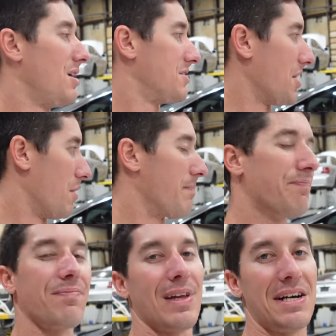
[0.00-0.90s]
So
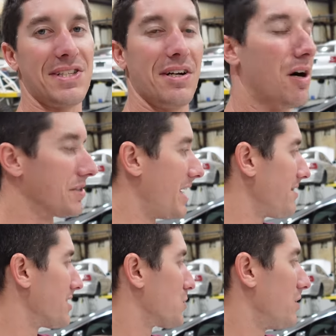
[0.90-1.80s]
I said, I'll
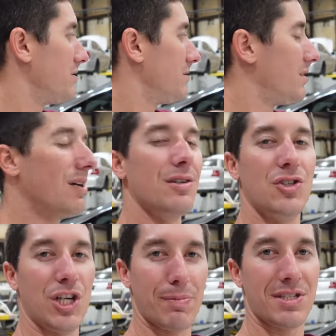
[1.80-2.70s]
take this one,
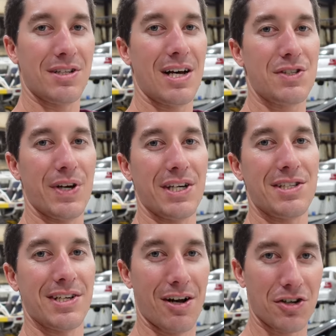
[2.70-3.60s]
ship it to Las
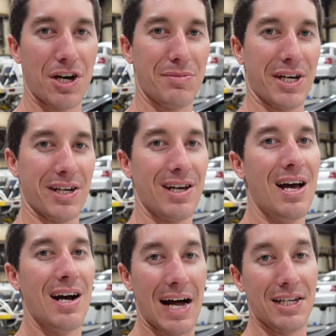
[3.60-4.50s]
Vegas, and I'll come get it.
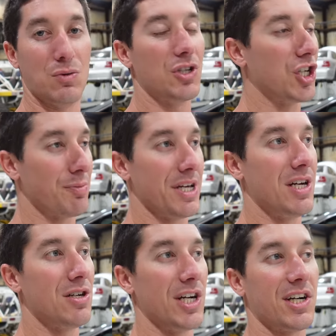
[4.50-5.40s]
I didn't want to ship it
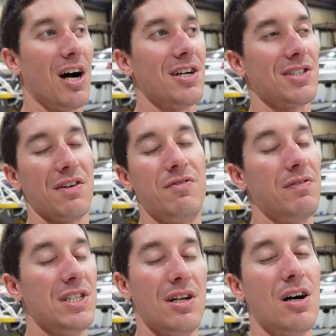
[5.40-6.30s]
here. It costs like
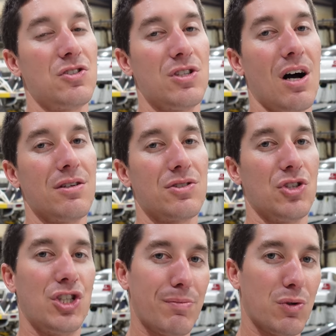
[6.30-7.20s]
$1,500
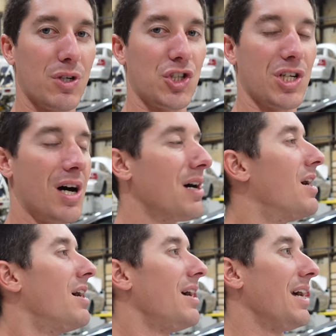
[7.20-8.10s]
to ship to Wichita.
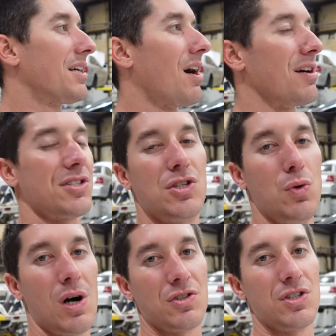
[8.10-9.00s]
It costs
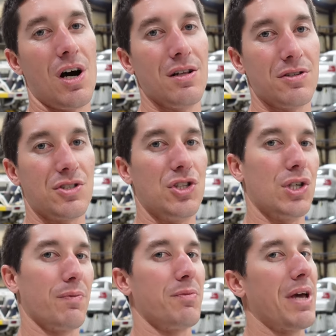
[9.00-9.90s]
$200 to
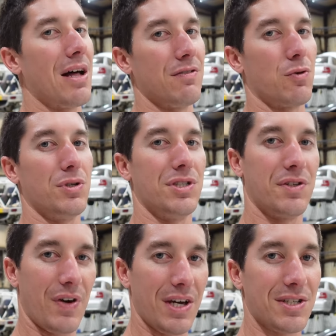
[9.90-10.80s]
ship from California
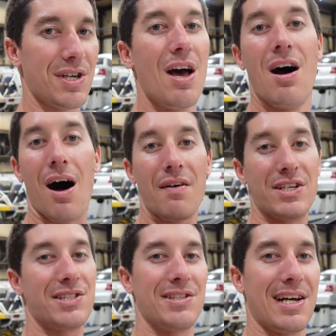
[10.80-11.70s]
to Vegas.
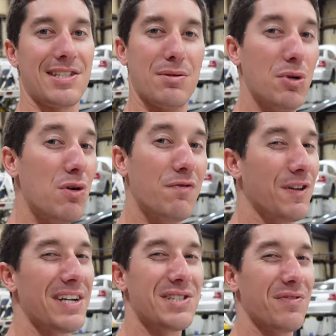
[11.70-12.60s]
Obviously, that's the move.
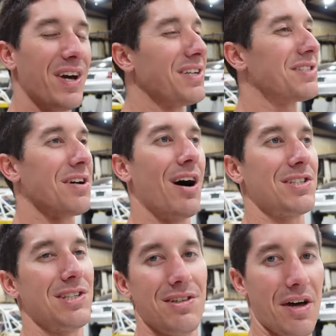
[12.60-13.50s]
Flights to Vegas
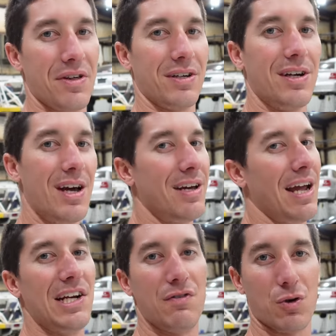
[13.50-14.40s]
cost nothing.
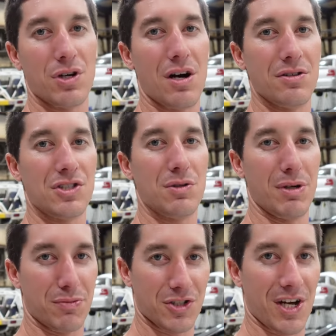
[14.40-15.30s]
$84 to
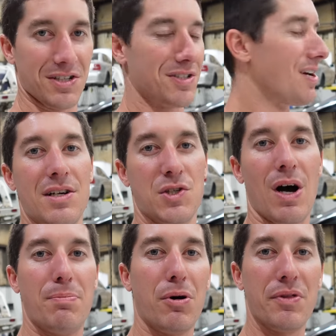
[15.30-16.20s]
be precise. So
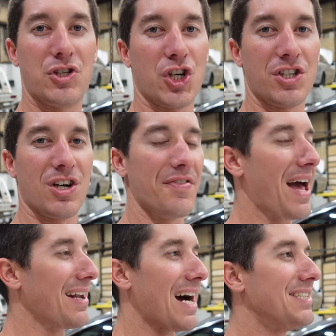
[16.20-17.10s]
I pulled the trigger on
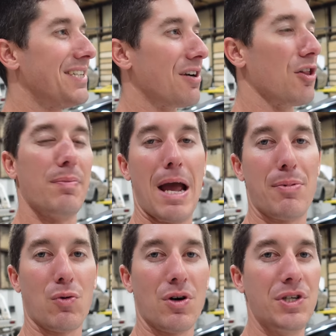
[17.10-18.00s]
that. I did all the
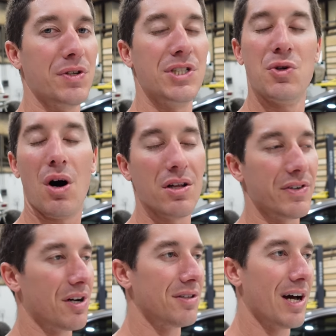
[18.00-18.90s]
paperwork. You can do all of
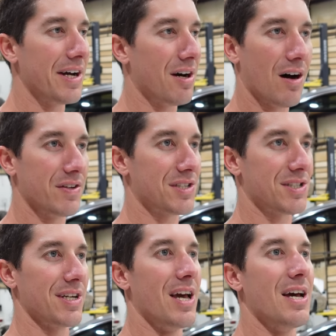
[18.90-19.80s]
it online,
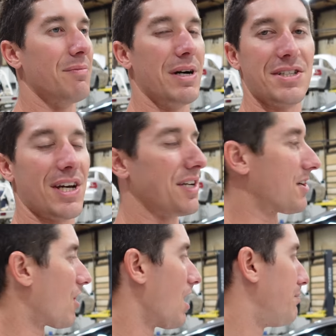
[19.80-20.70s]
obviously. My
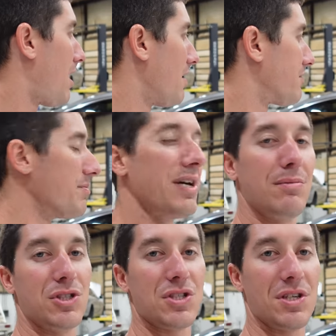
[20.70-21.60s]
second car I bought from
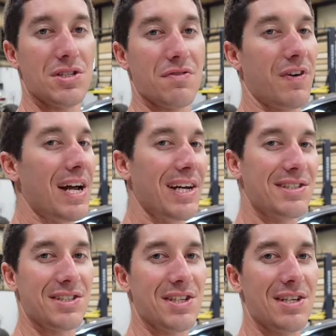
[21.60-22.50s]
them just because the
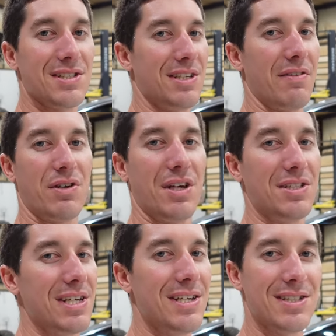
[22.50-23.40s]
financing's easy,
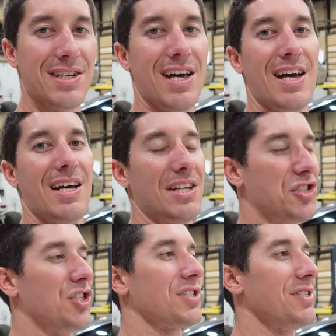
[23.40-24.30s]
everything's easy.
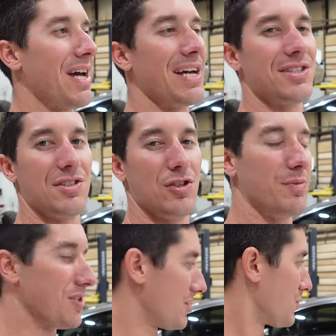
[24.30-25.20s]
It's just nice to do
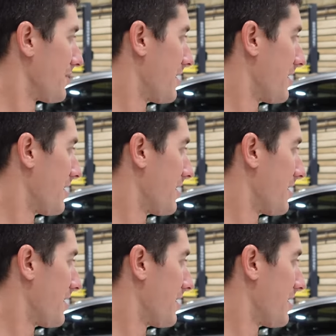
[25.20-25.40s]
business with